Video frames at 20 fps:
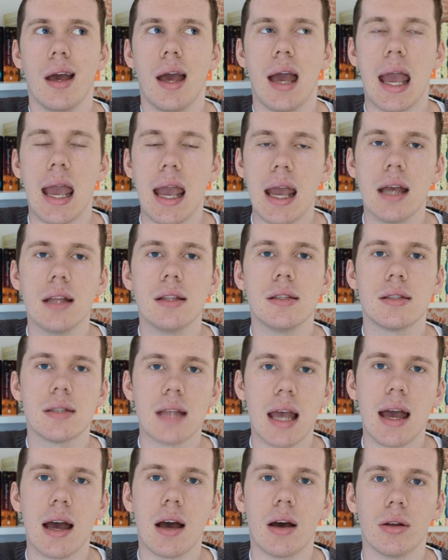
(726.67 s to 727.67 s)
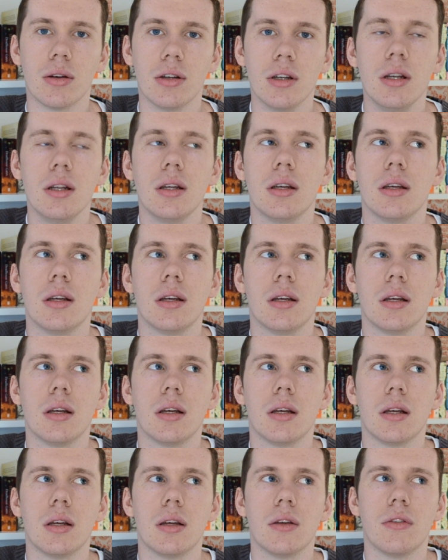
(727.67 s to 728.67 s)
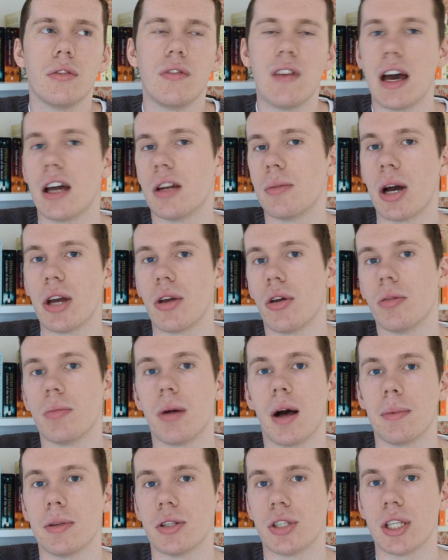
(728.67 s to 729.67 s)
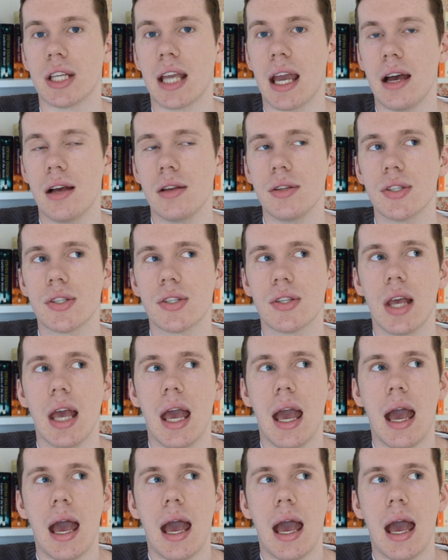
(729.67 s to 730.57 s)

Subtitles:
Hands down, found my own publishing house,